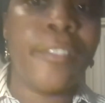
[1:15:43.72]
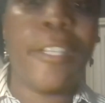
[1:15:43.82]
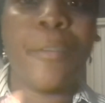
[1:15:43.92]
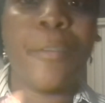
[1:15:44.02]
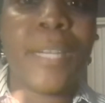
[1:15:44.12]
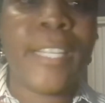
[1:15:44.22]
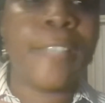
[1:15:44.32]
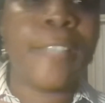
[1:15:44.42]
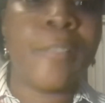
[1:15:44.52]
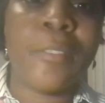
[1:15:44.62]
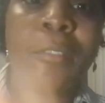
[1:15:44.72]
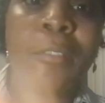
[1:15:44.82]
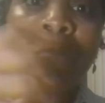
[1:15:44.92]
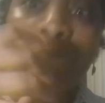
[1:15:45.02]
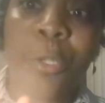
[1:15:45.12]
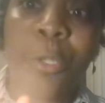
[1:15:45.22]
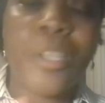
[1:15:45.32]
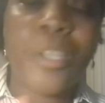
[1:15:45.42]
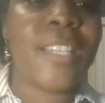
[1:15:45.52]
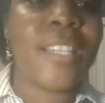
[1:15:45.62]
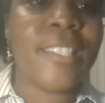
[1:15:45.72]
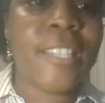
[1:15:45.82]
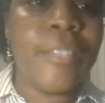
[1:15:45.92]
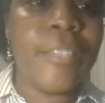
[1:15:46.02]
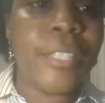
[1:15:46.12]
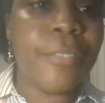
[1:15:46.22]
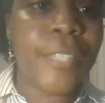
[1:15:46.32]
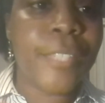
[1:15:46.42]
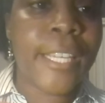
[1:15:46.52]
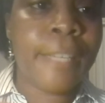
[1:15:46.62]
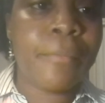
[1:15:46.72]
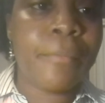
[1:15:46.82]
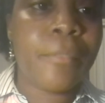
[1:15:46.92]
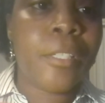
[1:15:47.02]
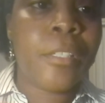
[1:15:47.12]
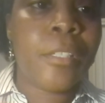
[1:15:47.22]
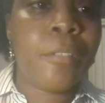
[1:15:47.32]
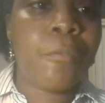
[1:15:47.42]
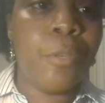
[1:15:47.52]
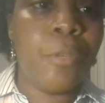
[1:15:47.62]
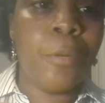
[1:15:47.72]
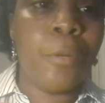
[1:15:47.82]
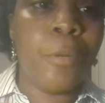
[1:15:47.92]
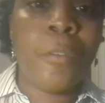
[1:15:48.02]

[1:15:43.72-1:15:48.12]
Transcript: thereby criticized heavily for that, for